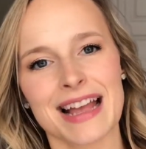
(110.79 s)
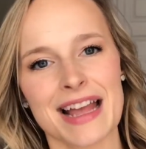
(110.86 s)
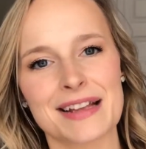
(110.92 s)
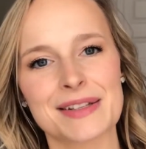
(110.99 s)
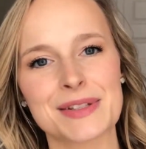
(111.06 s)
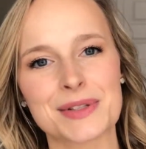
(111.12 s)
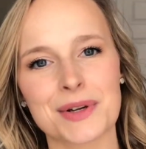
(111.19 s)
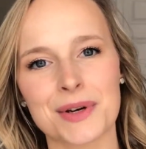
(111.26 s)

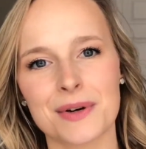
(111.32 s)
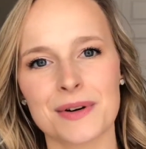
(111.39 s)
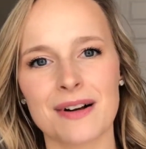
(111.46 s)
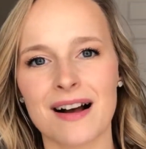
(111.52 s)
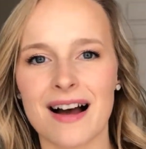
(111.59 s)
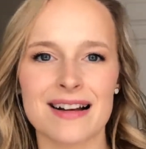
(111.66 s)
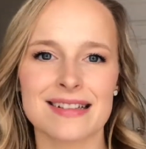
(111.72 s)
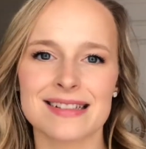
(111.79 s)
and so
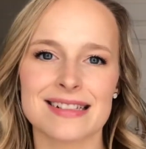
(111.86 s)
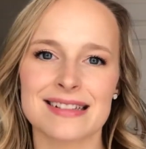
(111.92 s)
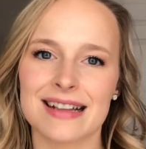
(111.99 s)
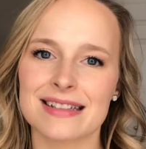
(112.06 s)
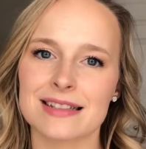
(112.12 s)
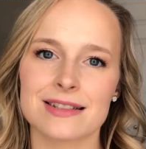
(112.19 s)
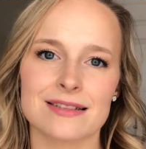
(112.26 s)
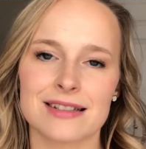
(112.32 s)
honestly
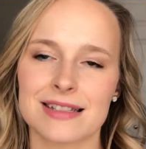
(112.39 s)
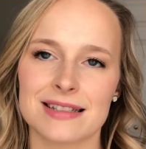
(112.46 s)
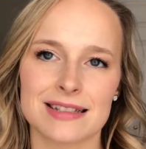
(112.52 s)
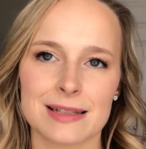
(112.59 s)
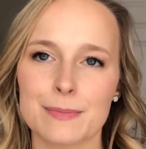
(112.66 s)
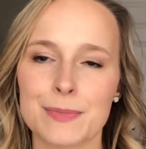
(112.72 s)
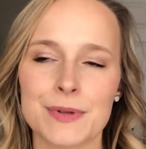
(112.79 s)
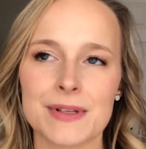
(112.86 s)
that's as
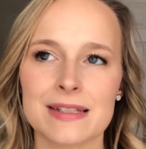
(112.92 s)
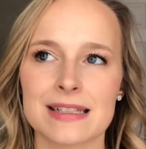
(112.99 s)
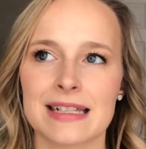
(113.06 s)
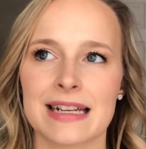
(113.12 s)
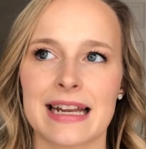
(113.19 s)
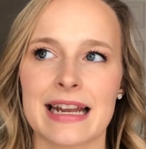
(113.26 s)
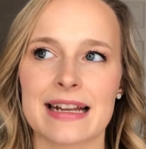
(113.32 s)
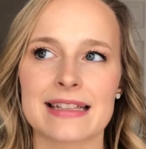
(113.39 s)
simple as
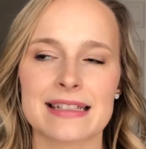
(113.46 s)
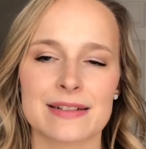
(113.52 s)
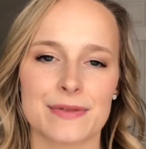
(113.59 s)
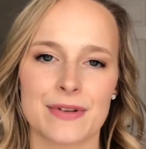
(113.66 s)
it gets.